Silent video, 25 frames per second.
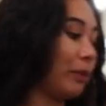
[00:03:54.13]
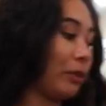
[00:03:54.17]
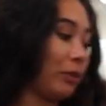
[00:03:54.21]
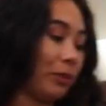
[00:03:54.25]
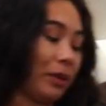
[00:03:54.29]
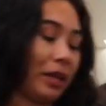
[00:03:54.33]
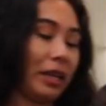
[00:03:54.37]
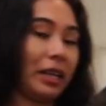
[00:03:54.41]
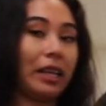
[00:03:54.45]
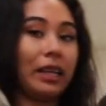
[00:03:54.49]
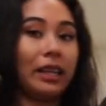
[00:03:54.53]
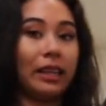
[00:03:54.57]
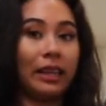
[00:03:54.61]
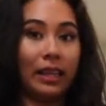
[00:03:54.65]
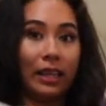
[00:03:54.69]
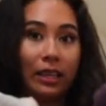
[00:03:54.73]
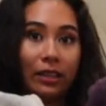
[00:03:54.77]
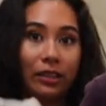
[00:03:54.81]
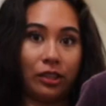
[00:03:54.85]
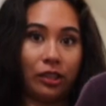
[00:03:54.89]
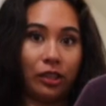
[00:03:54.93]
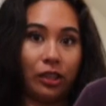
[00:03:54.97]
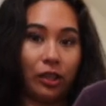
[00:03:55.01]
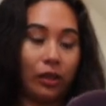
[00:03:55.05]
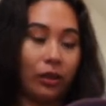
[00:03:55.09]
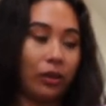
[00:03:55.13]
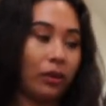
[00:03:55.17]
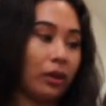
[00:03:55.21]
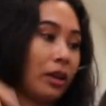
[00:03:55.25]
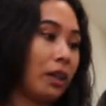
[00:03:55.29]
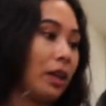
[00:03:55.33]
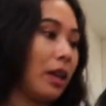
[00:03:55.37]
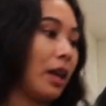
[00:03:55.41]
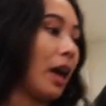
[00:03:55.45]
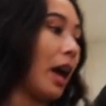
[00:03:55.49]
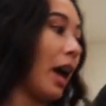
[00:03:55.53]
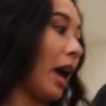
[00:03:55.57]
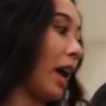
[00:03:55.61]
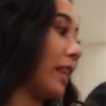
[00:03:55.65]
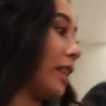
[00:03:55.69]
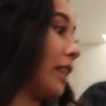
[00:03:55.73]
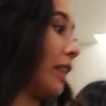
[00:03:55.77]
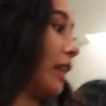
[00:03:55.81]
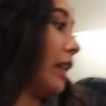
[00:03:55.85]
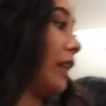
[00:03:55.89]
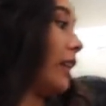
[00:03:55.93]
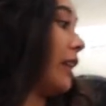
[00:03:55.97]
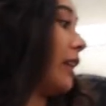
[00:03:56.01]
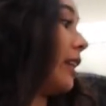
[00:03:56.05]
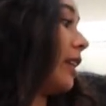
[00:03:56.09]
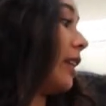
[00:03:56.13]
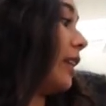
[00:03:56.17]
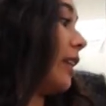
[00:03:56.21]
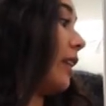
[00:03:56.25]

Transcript: between these two. I think